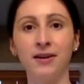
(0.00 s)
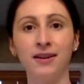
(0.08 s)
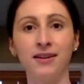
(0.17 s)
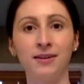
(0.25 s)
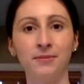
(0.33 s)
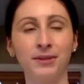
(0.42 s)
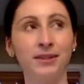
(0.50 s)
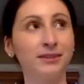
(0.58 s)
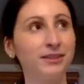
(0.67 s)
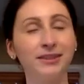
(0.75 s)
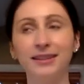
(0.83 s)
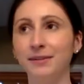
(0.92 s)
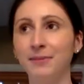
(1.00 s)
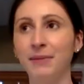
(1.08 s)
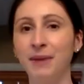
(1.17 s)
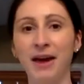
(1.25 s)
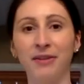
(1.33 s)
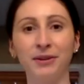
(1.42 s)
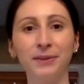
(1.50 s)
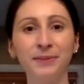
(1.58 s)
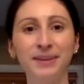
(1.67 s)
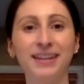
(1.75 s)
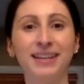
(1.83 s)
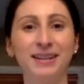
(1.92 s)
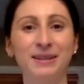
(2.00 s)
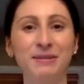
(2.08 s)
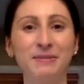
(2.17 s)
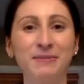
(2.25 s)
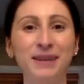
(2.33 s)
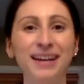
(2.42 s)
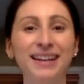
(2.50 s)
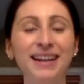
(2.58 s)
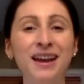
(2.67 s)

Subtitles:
I am clearly in my bathroom. But